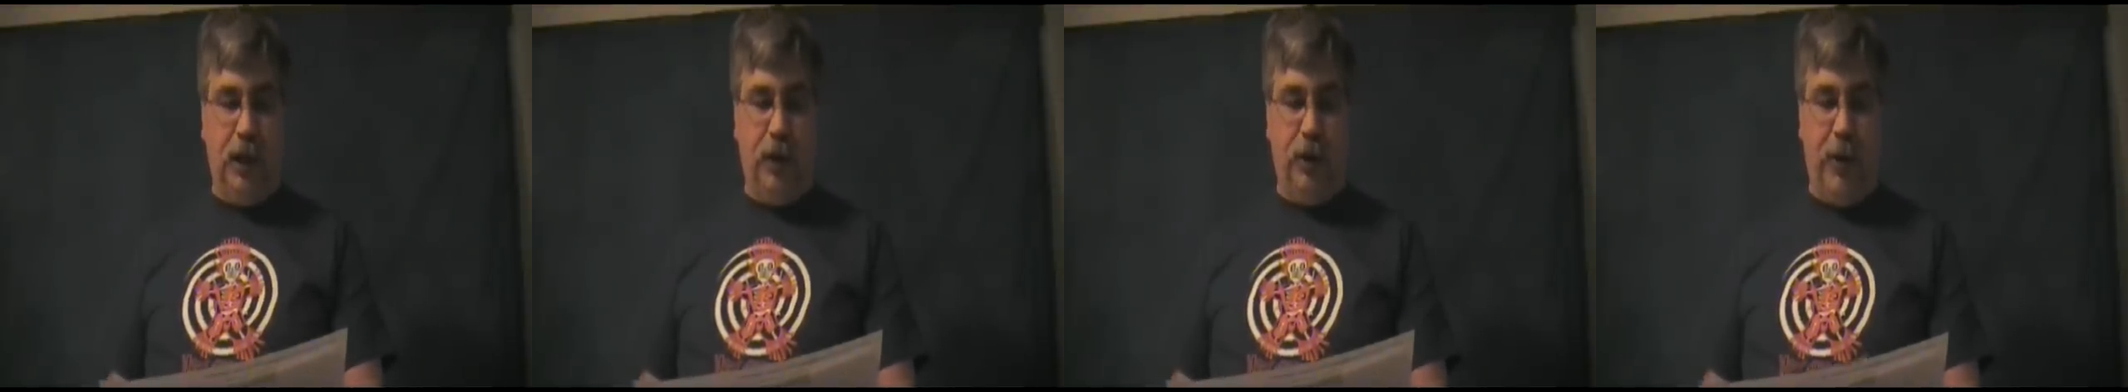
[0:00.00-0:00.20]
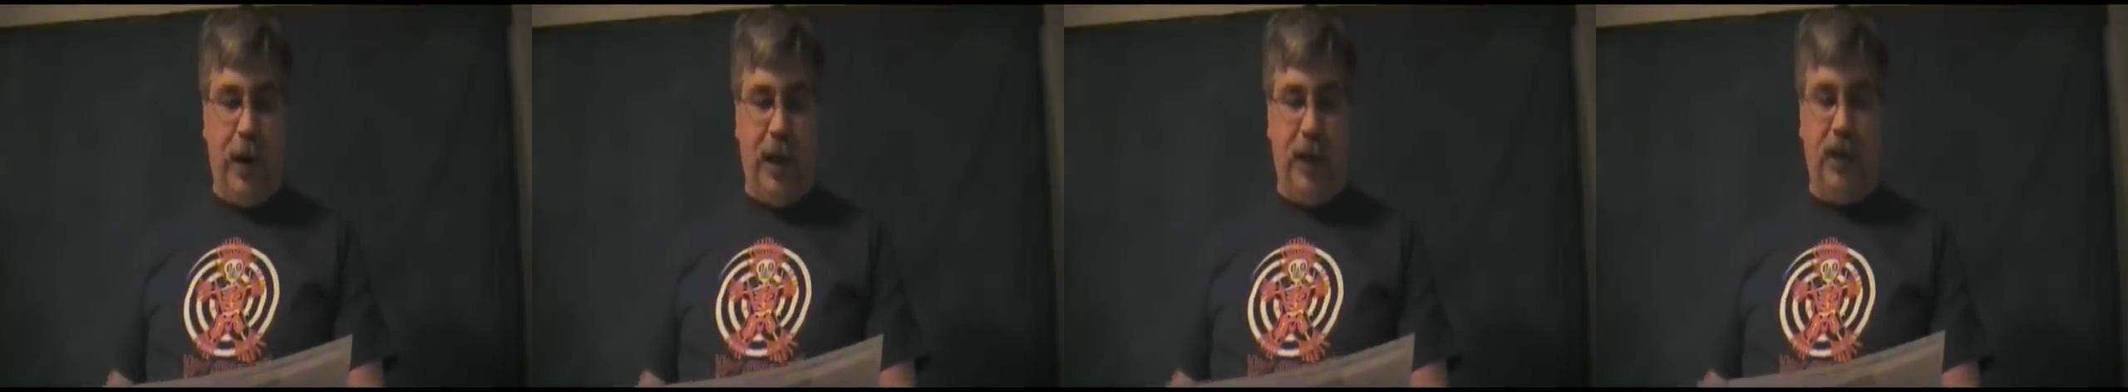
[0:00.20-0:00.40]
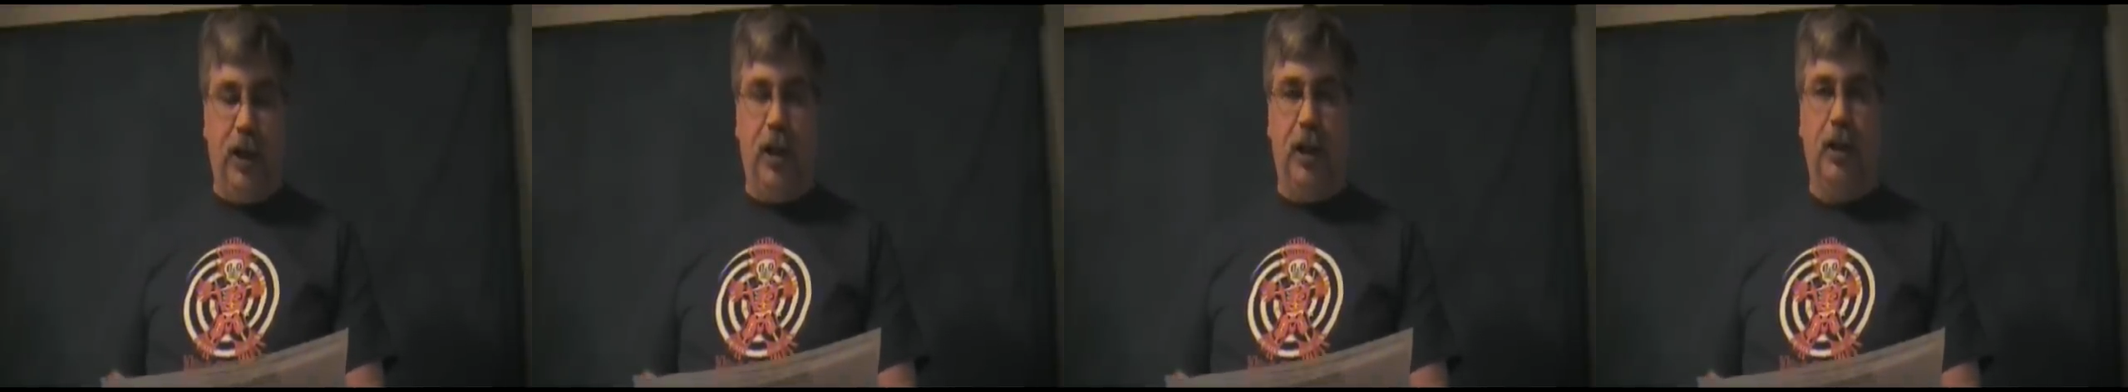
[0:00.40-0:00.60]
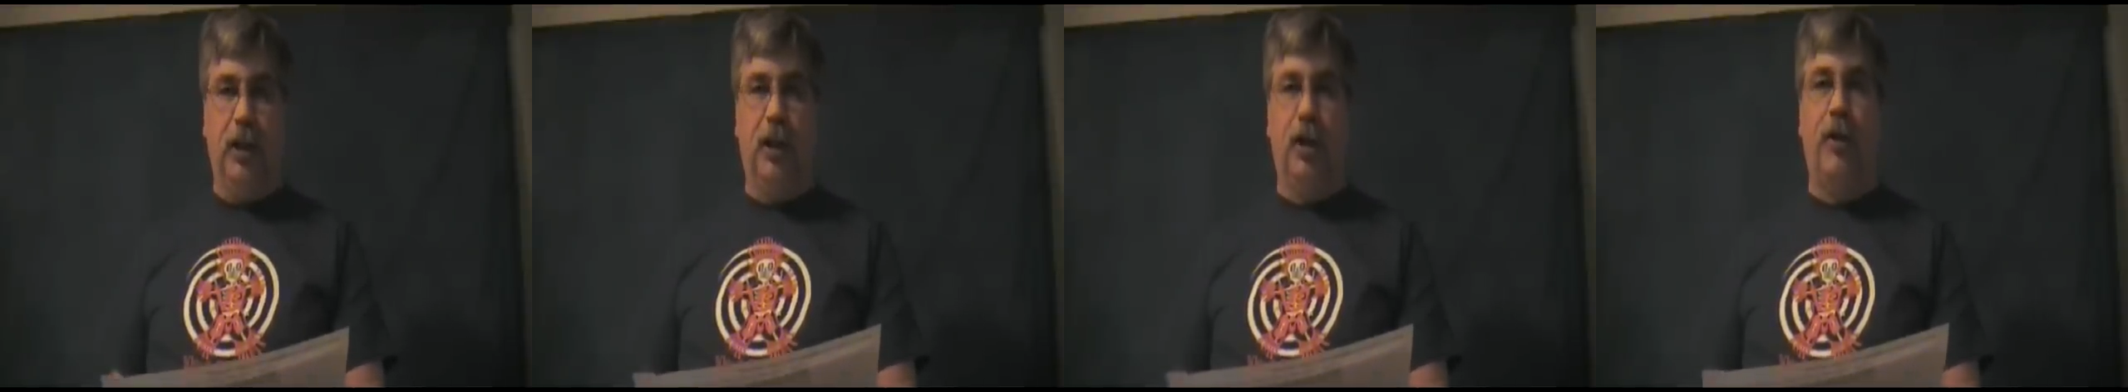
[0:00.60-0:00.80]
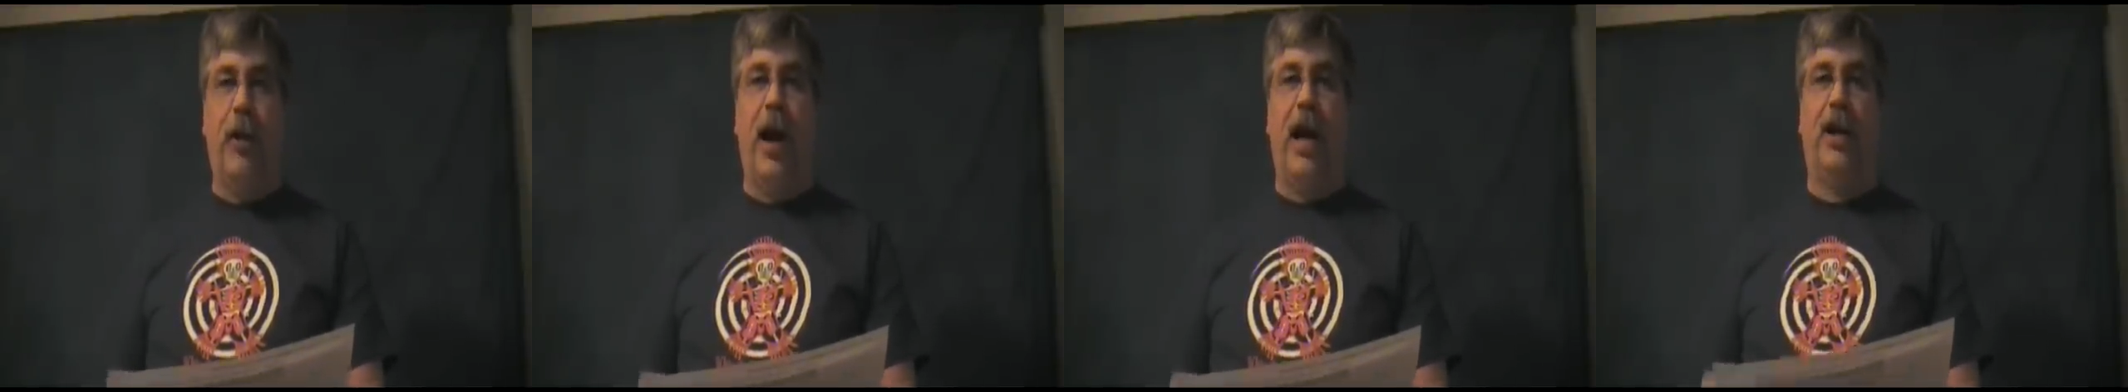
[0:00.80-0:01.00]

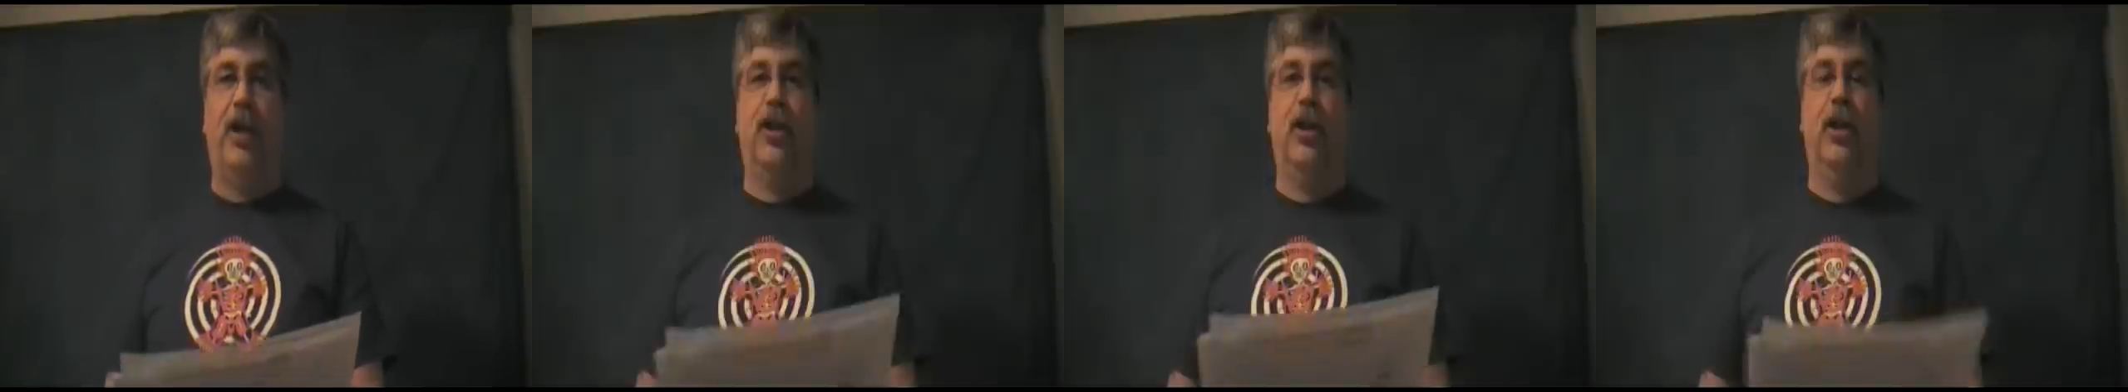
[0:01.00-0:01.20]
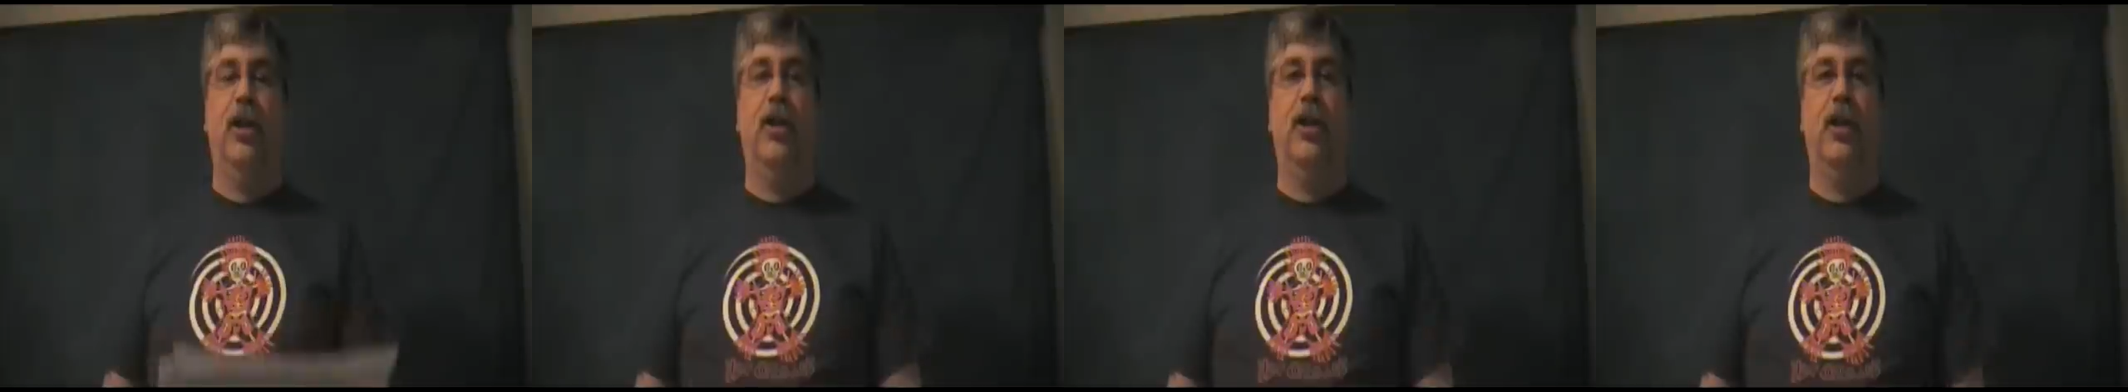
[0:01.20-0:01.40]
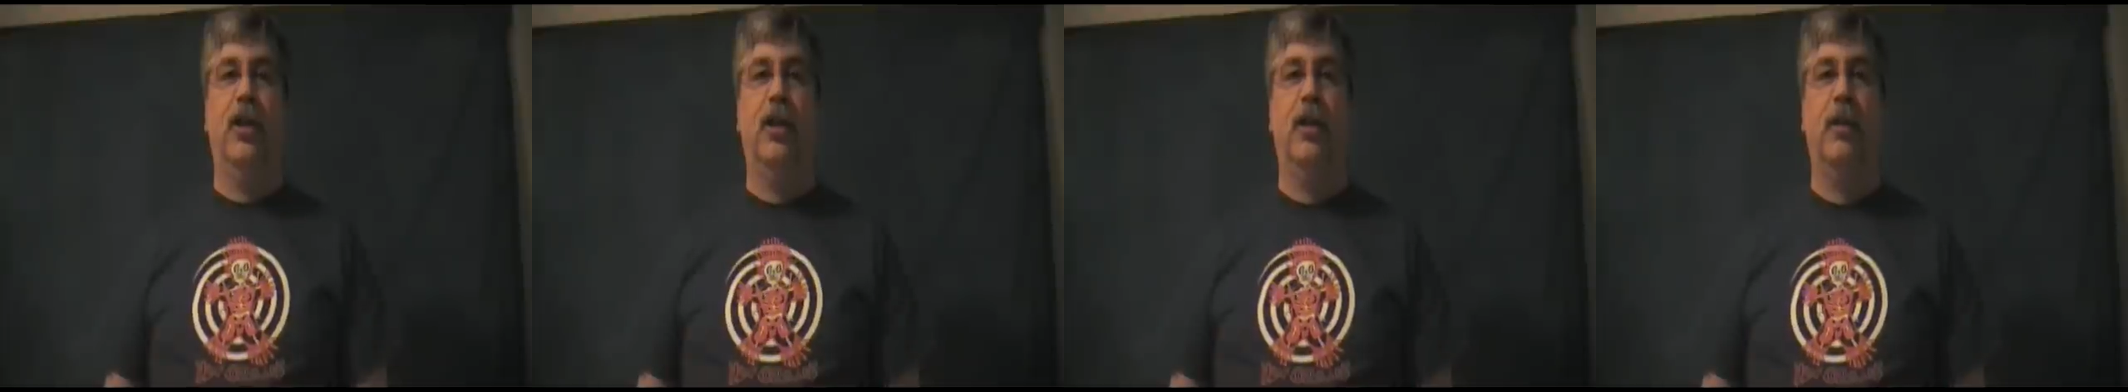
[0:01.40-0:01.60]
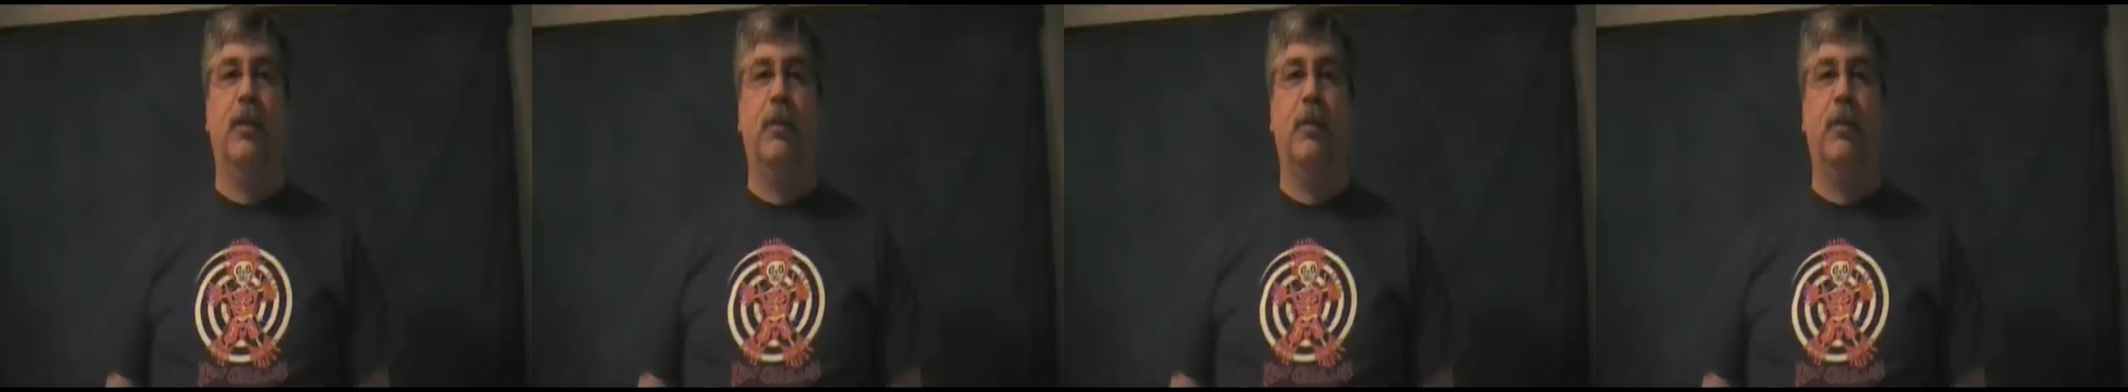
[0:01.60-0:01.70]
corrections.